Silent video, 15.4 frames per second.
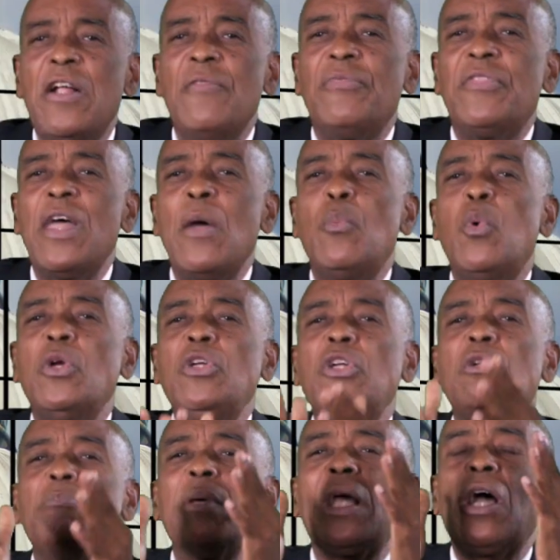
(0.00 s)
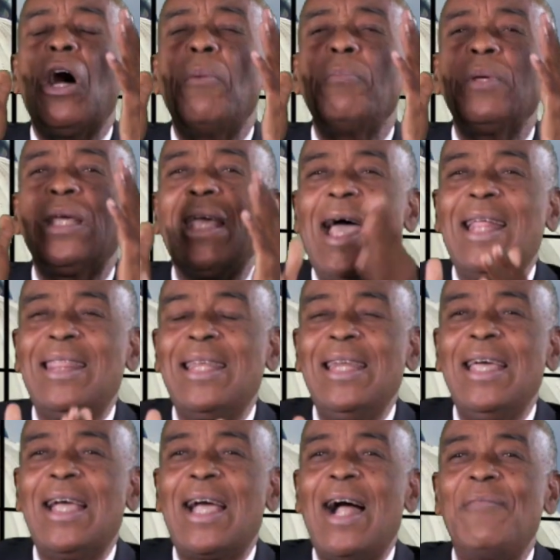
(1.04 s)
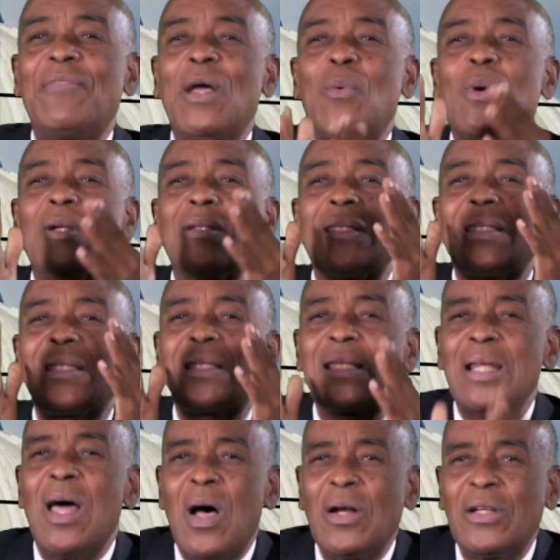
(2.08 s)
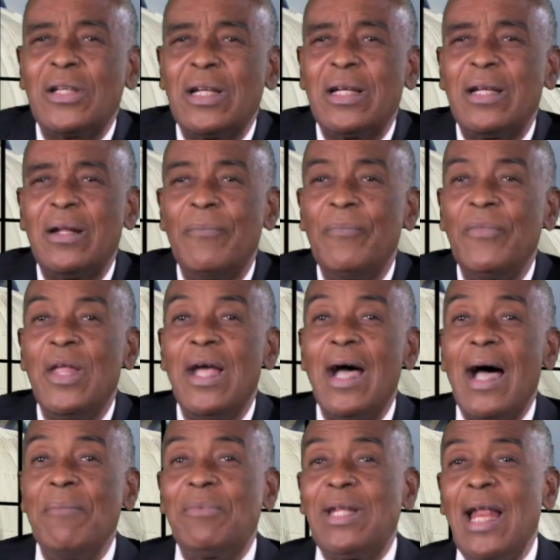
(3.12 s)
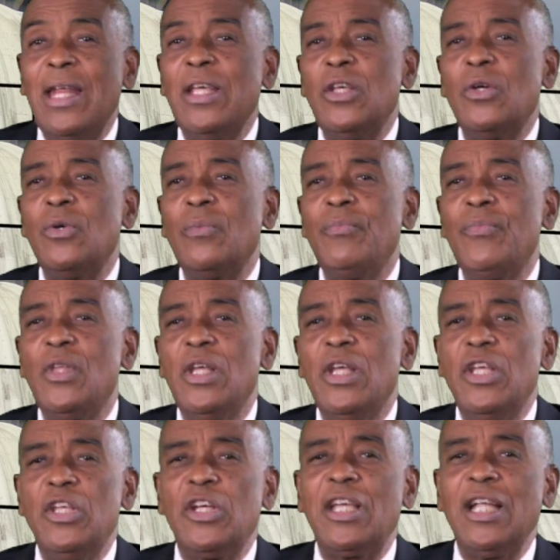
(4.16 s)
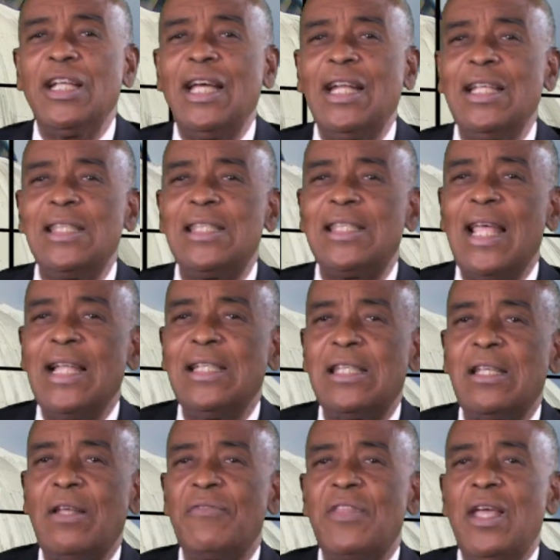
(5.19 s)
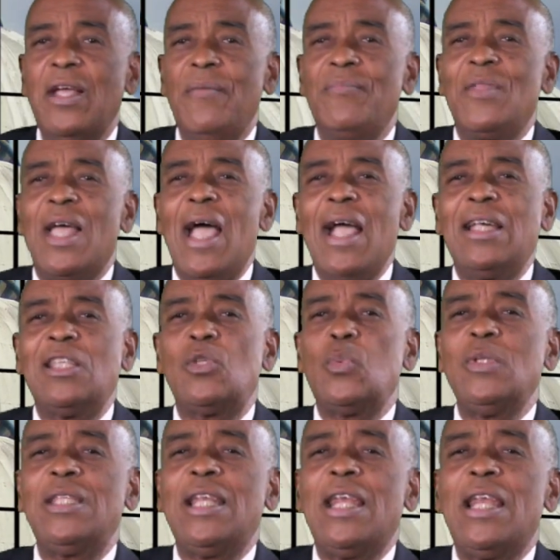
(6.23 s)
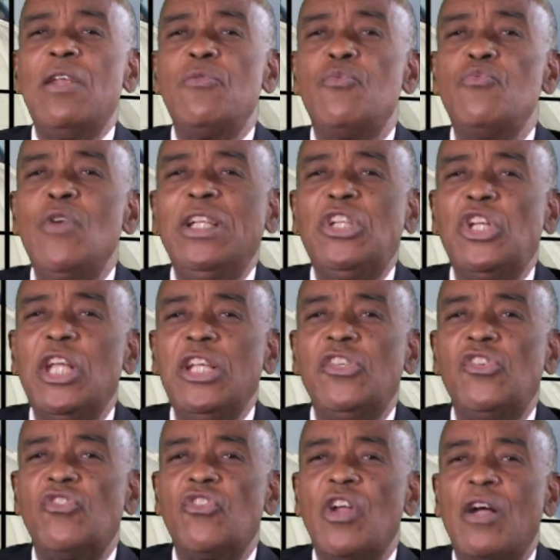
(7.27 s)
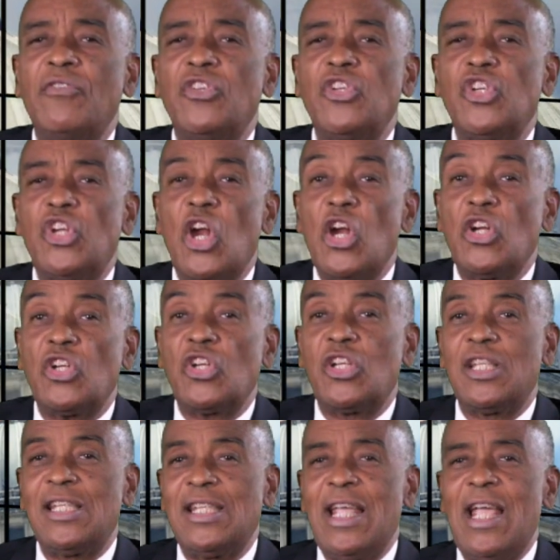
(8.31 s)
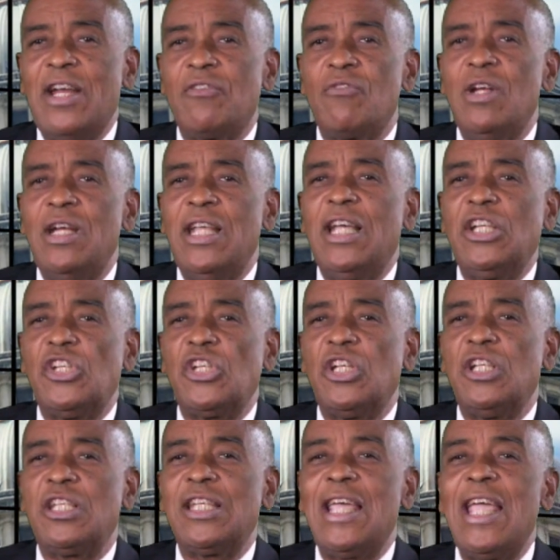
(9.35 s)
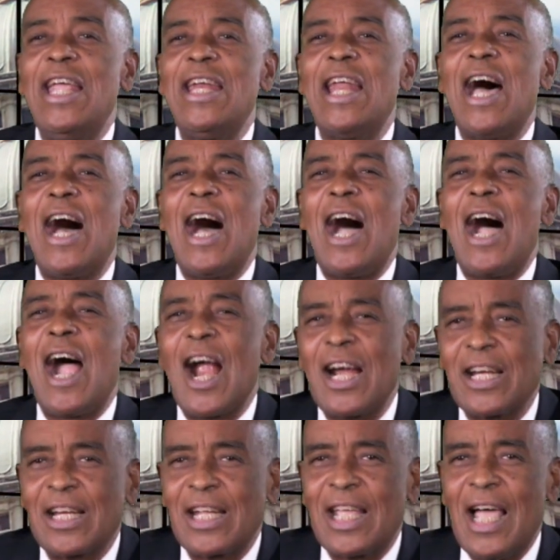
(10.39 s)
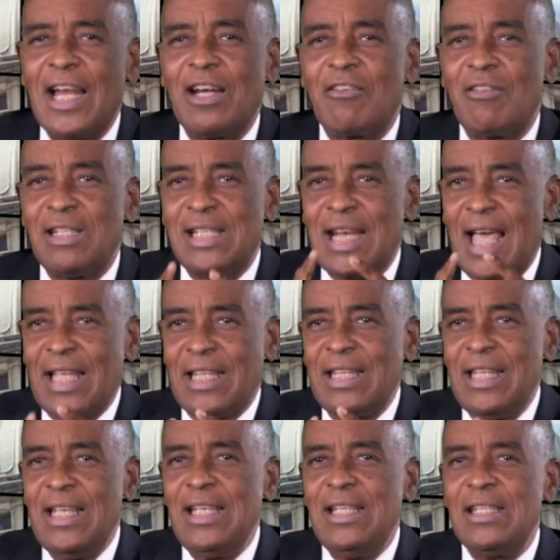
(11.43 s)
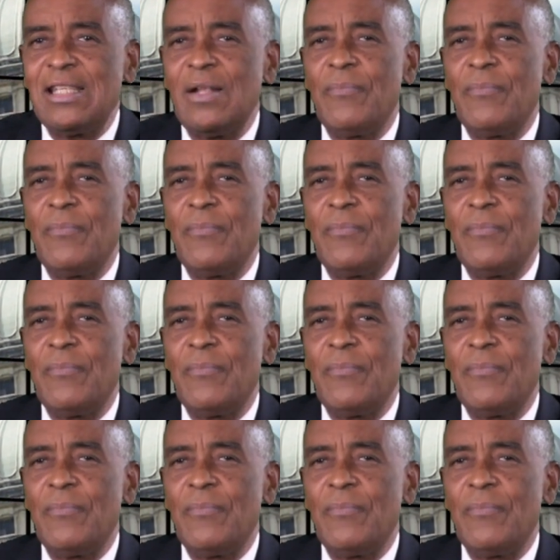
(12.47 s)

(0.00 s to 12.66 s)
They wouldn't become Catholic and they were slaughtered. I'm telling you, you can get a sense of the exquisitely rich history of church-state relations in art galleries like these,